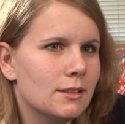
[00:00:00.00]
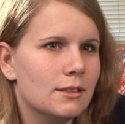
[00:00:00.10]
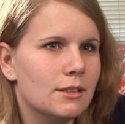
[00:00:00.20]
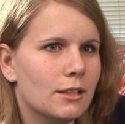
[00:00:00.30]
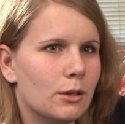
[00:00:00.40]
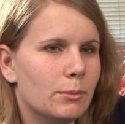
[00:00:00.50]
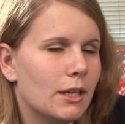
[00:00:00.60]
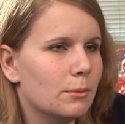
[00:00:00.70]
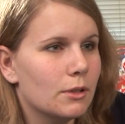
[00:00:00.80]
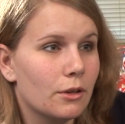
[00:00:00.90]
you know, be
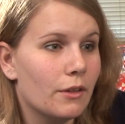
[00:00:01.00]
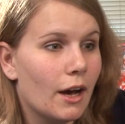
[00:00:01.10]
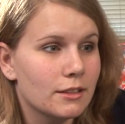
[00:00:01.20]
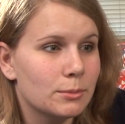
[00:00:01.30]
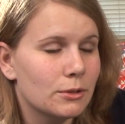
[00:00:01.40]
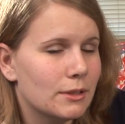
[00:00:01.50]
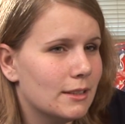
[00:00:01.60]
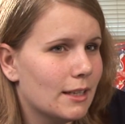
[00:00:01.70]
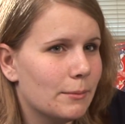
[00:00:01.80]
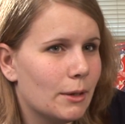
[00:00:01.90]
able to go to the hospital
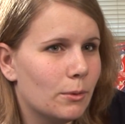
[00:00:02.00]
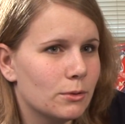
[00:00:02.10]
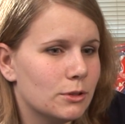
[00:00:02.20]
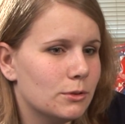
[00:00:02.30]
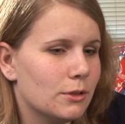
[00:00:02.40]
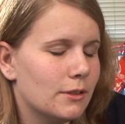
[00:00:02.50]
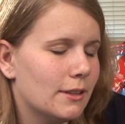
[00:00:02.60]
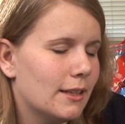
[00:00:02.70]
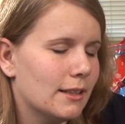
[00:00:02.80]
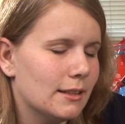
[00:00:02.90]
anytime they want to so that
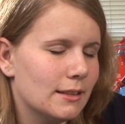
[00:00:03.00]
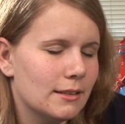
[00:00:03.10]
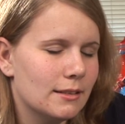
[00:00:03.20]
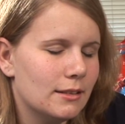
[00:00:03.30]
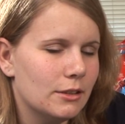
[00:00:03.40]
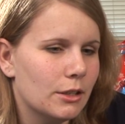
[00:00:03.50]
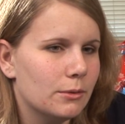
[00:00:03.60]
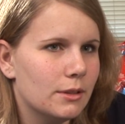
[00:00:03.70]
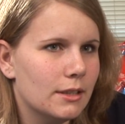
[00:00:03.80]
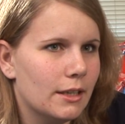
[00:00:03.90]
they can, you
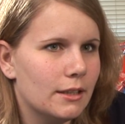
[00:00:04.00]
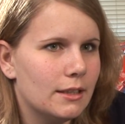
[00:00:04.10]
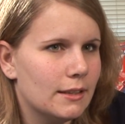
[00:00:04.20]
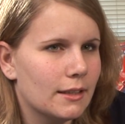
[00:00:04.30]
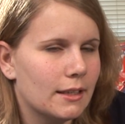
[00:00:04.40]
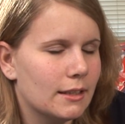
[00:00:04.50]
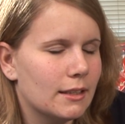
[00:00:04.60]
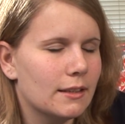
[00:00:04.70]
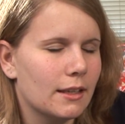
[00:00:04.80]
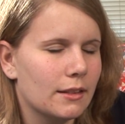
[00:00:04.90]
know, get anything and
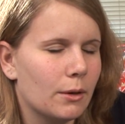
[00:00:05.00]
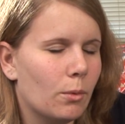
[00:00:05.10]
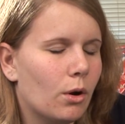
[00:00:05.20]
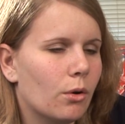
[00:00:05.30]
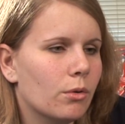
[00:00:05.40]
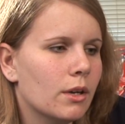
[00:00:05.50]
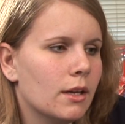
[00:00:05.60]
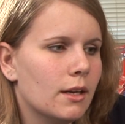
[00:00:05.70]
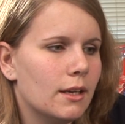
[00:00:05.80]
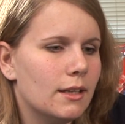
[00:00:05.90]
anything they want.
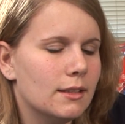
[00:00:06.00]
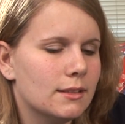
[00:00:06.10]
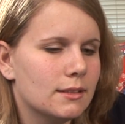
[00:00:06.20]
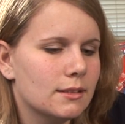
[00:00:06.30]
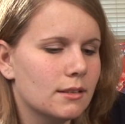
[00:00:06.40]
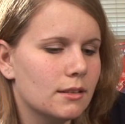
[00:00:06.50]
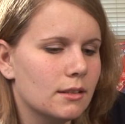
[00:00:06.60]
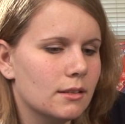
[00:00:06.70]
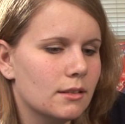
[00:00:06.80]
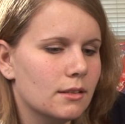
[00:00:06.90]
It's,
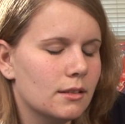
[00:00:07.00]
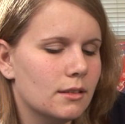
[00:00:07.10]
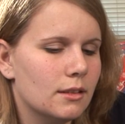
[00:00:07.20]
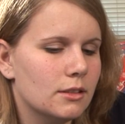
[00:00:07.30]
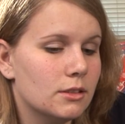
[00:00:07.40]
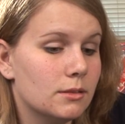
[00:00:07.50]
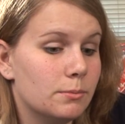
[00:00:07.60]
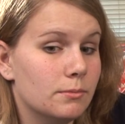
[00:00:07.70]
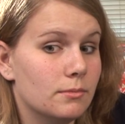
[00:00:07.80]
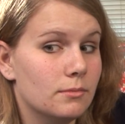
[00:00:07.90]
it's
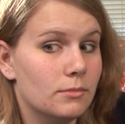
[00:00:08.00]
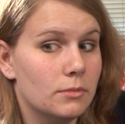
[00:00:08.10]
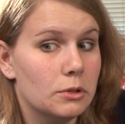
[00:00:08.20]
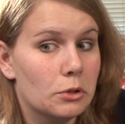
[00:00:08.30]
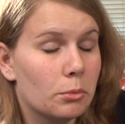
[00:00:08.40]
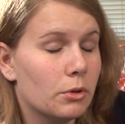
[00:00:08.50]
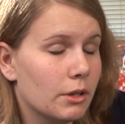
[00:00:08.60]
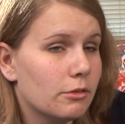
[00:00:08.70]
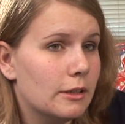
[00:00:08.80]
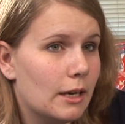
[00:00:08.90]
normal
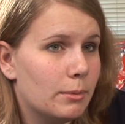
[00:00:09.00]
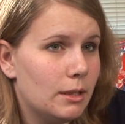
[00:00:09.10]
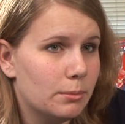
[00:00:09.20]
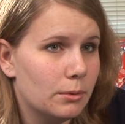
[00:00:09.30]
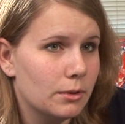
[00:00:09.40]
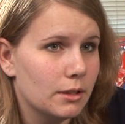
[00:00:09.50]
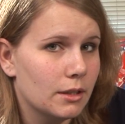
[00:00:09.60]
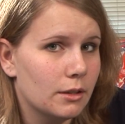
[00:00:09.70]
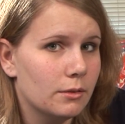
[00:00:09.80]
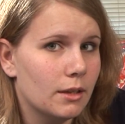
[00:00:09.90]
everyday people, you
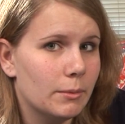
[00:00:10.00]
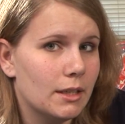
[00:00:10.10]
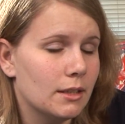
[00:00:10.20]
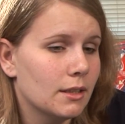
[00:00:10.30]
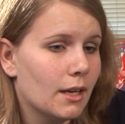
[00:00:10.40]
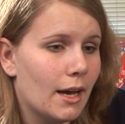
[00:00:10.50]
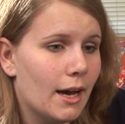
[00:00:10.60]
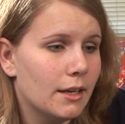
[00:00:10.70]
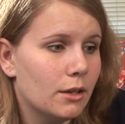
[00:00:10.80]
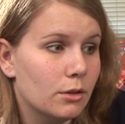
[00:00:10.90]
know. I mean,
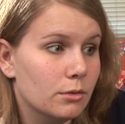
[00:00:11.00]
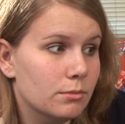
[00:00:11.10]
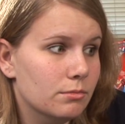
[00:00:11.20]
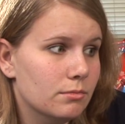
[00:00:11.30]
I know